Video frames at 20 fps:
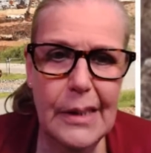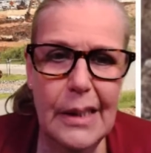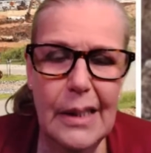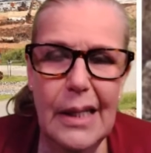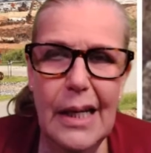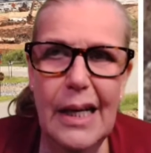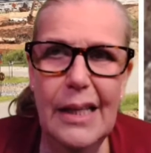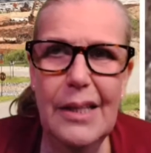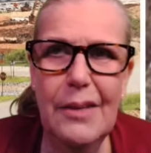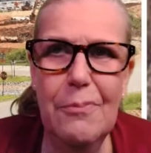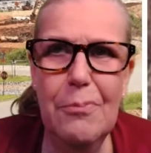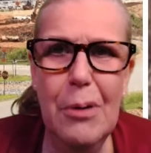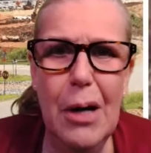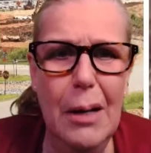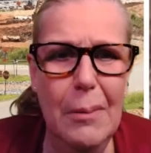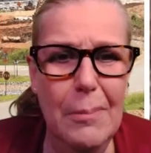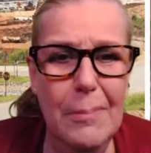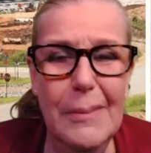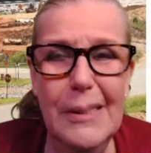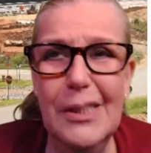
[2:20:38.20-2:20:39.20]
And the
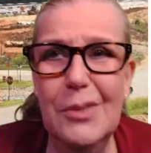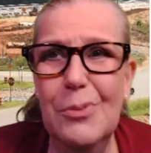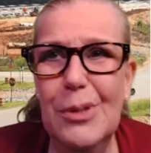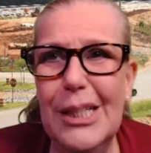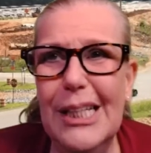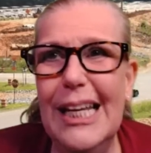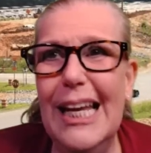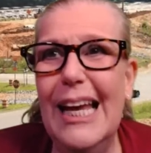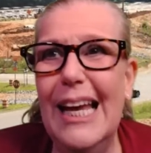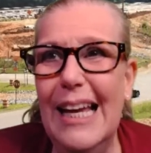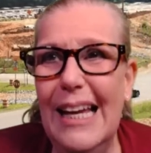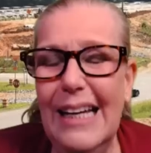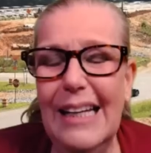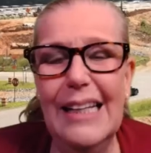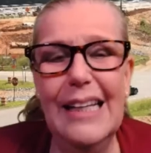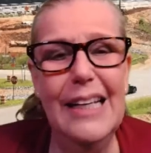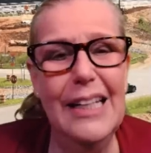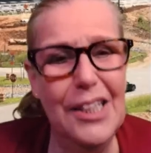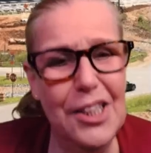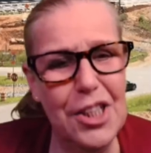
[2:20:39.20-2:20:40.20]
problem is we can't
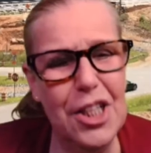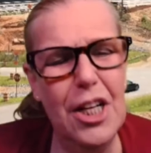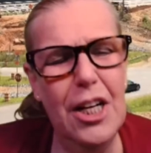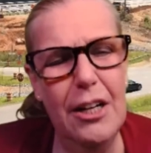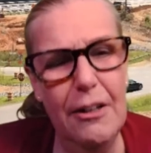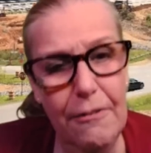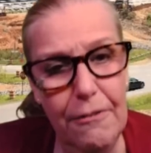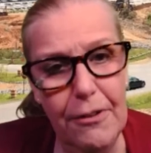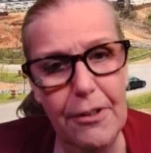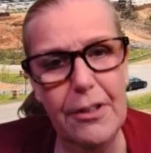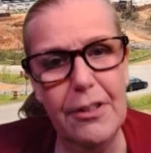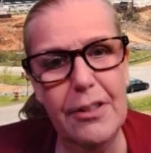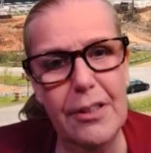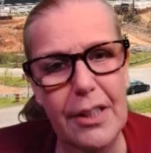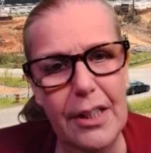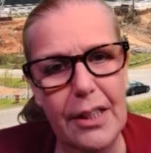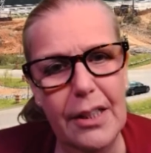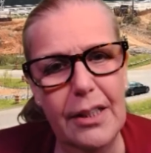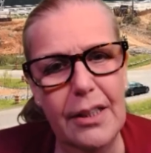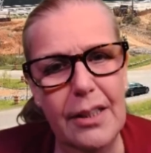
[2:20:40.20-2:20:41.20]
catch
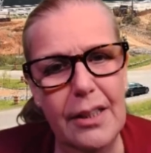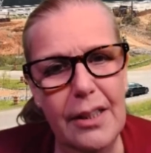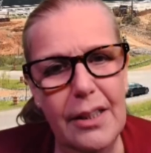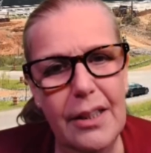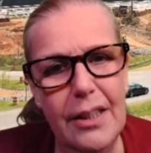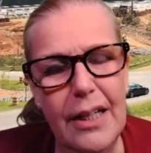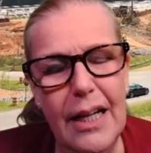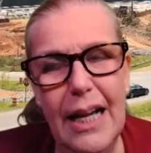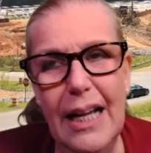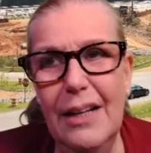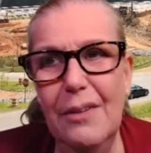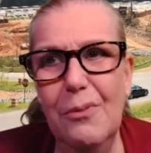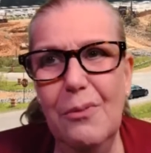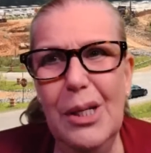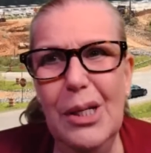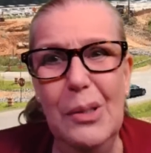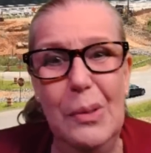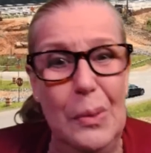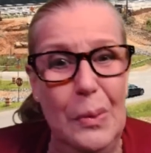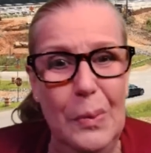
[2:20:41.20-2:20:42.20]
everything. And
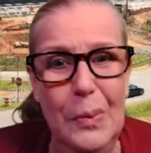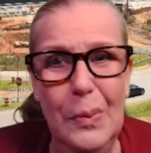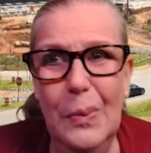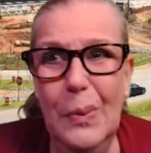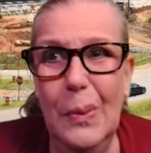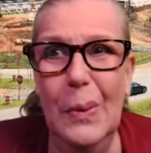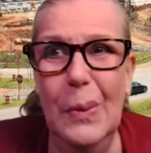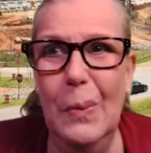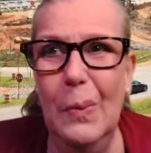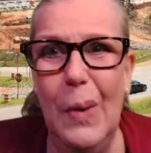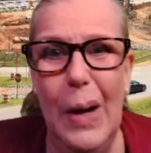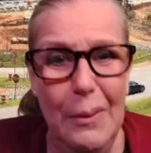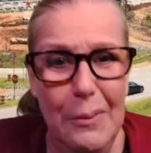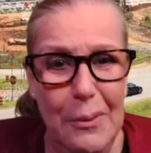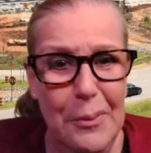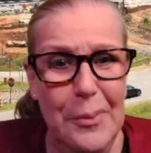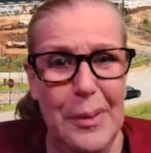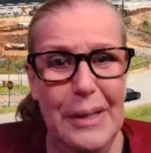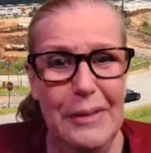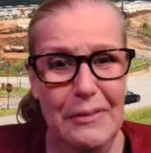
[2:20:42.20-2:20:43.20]
we why would
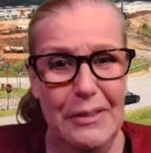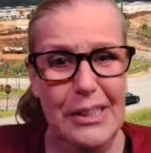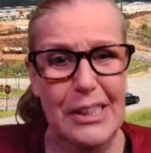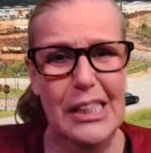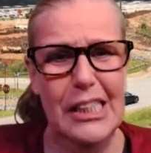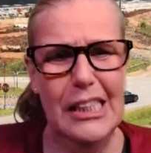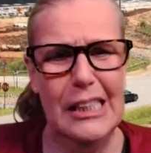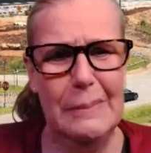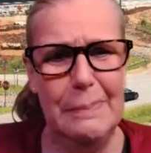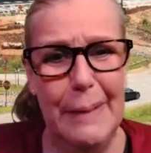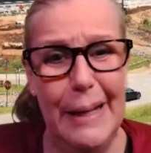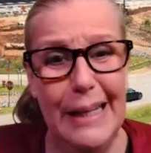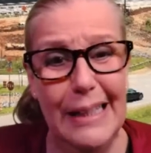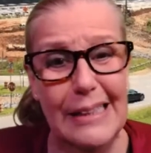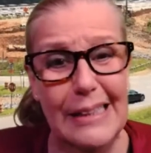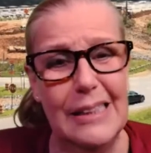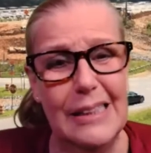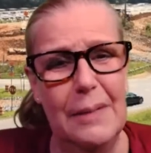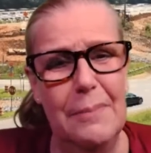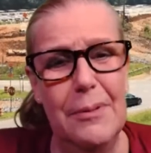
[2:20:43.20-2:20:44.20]
we even suspect
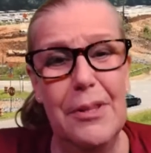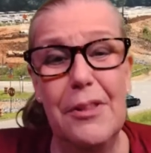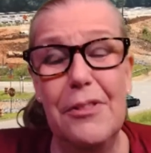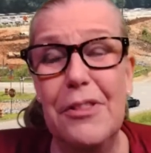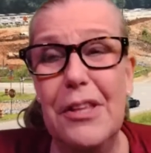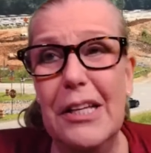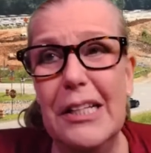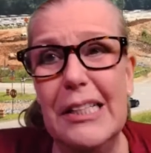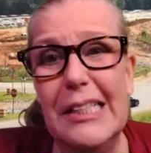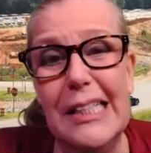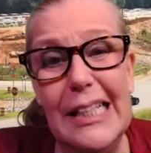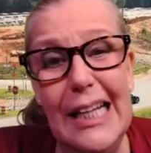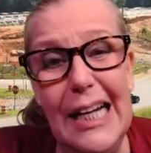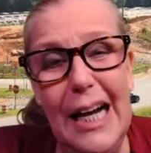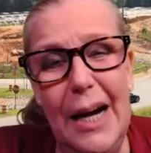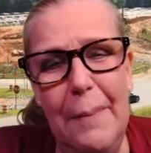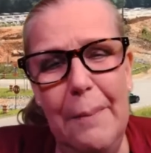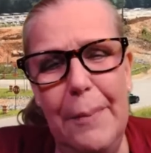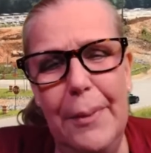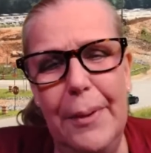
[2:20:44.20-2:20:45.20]
some of the things that
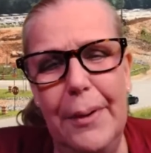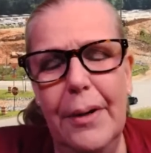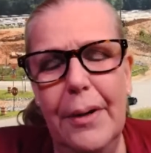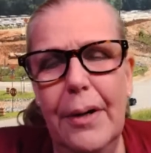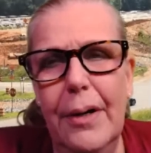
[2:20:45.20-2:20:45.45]
happen?